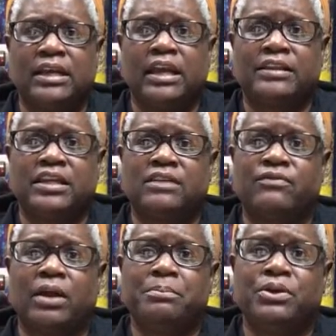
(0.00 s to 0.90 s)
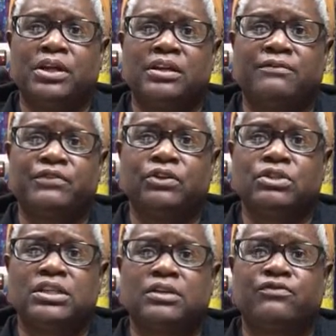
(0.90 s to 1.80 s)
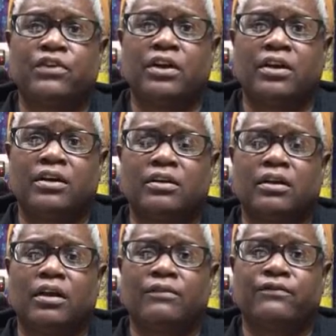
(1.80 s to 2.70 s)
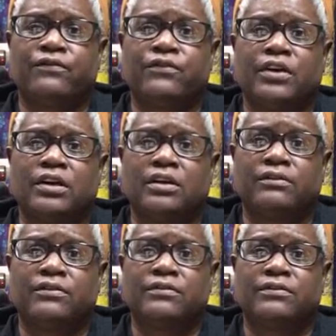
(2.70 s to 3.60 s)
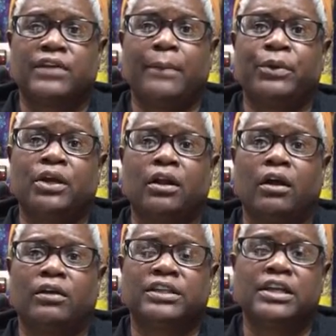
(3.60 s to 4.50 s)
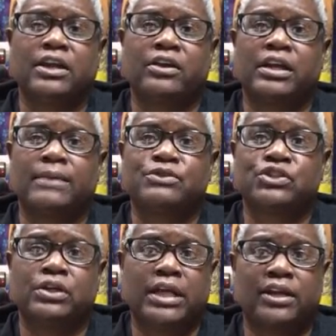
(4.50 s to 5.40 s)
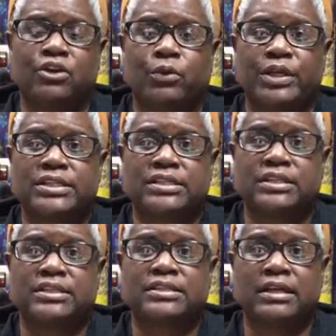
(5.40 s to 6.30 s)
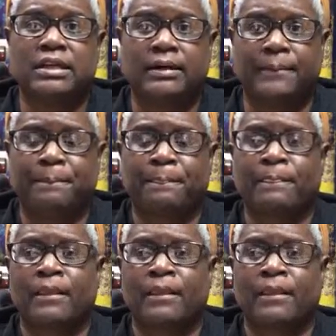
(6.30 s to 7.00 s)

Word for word: And then if I'm putting a Filti uh, cloth, uh, fabric cloth in there, then I'm sure that increases it some